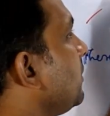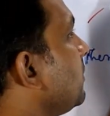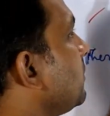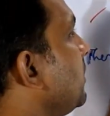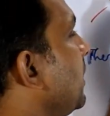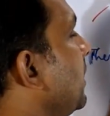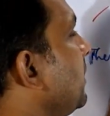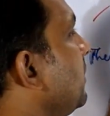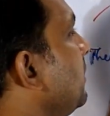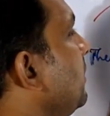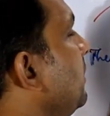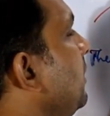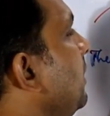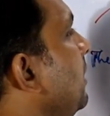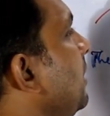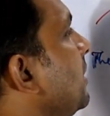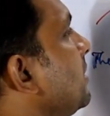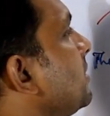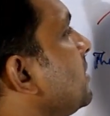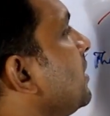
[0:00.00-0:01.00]
that
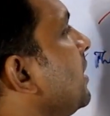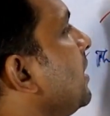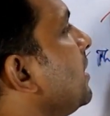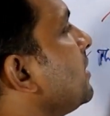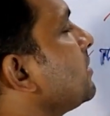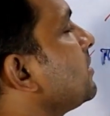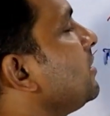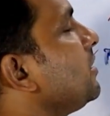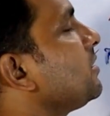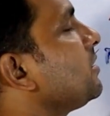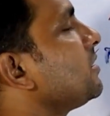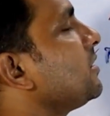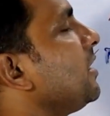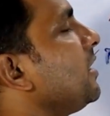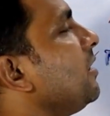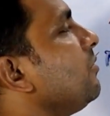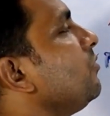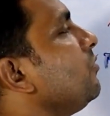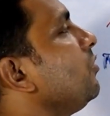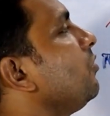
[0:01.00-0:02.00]
Nilesh has the
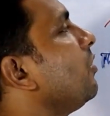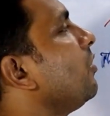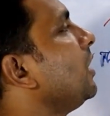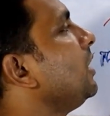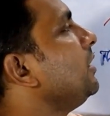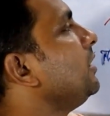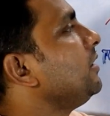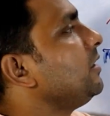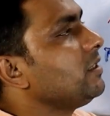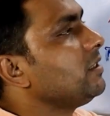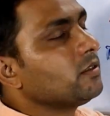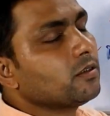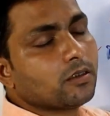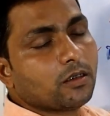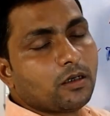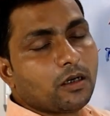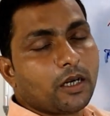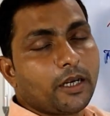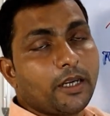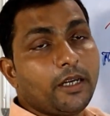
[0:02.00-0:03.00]
same qualities
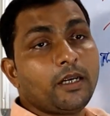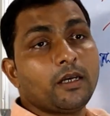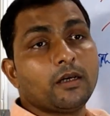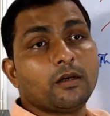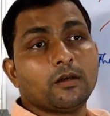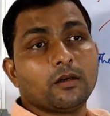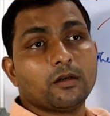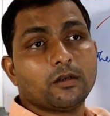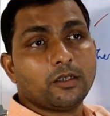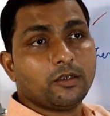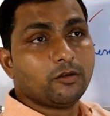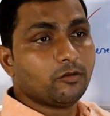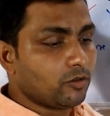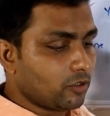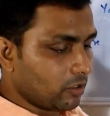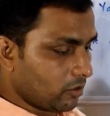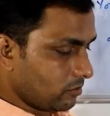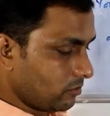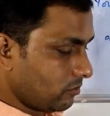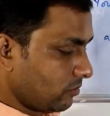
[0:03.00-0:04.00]
like
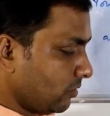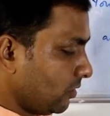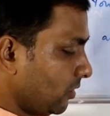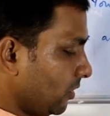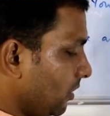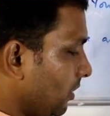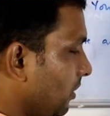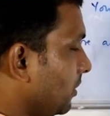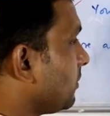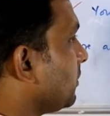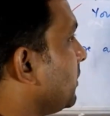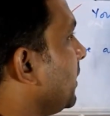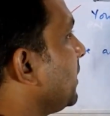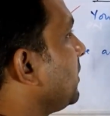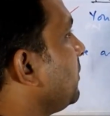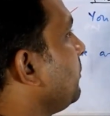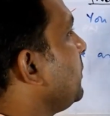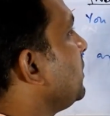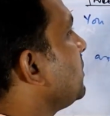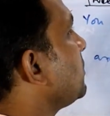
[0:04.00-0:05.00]
Newton.
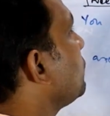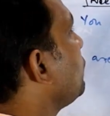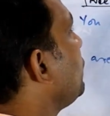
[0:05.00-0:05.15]
That means